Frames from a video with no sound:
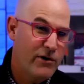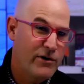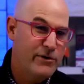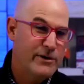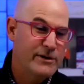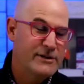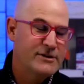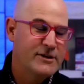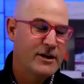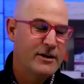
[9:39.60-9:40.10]

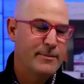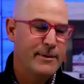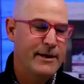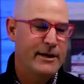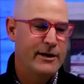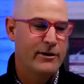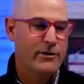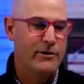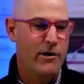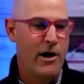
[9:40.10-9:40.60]
it's going to be to
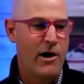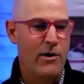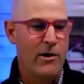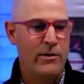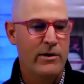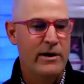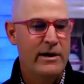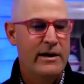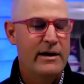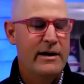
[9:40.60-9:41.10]
grow.
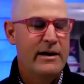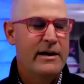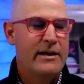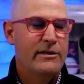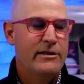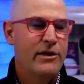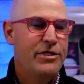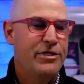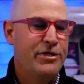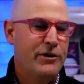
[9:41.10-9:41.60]

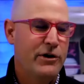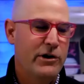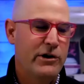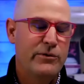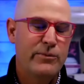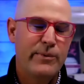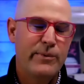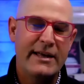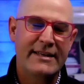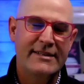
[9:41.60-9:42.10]
The third
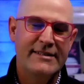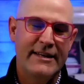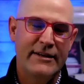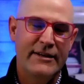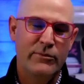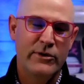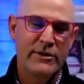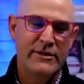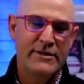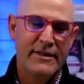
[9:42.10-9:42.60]
reason
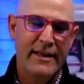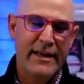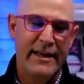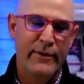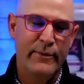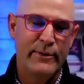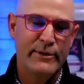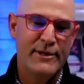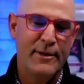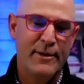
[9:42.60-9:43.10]
was it
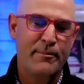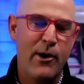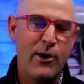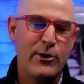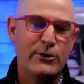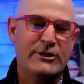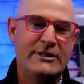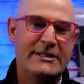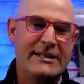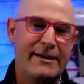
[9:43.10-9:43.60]
was the
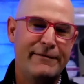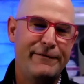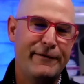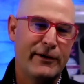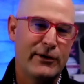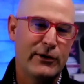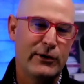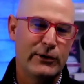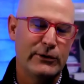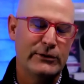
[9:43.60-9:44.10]
most
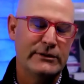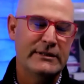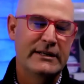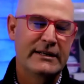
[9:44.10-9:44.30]
difficult